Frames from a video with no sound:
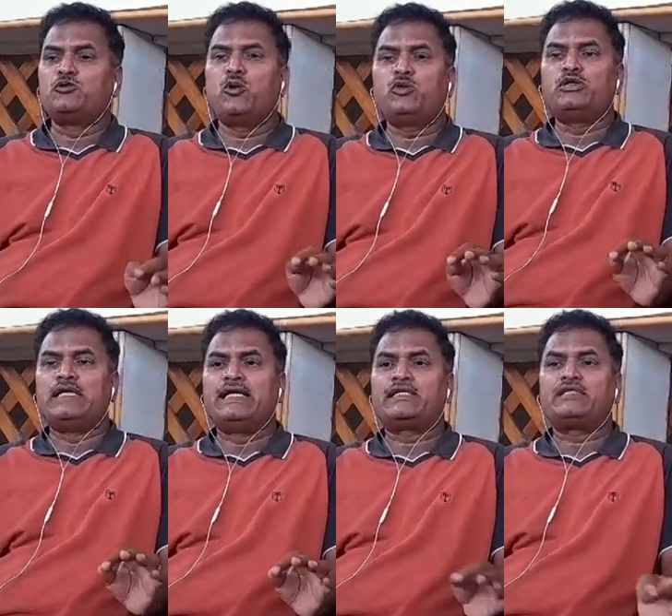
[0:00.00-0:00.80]
no
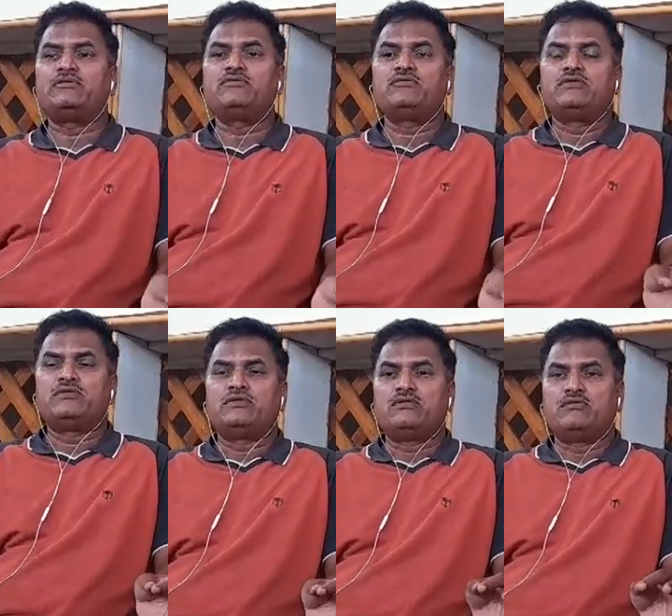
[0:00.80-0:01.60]
native
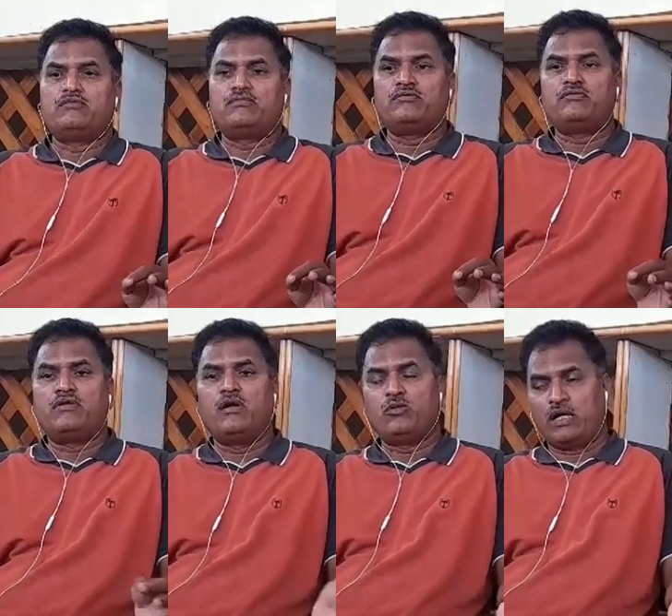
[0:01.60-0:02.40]

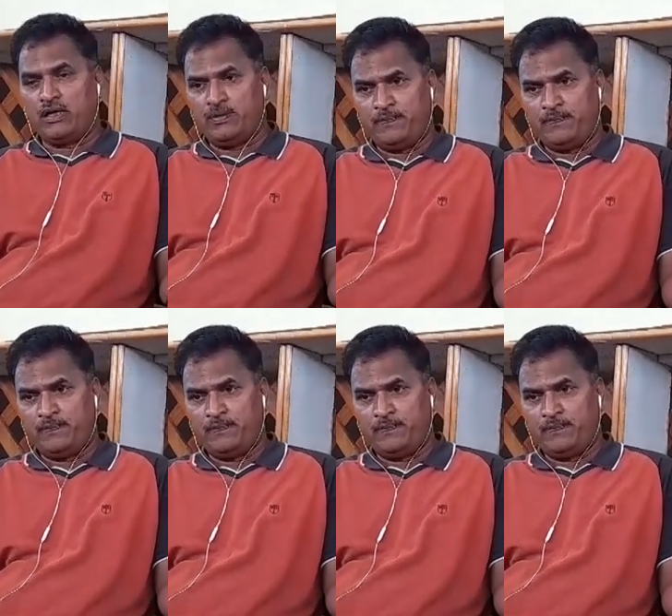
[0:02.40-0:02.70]
aura,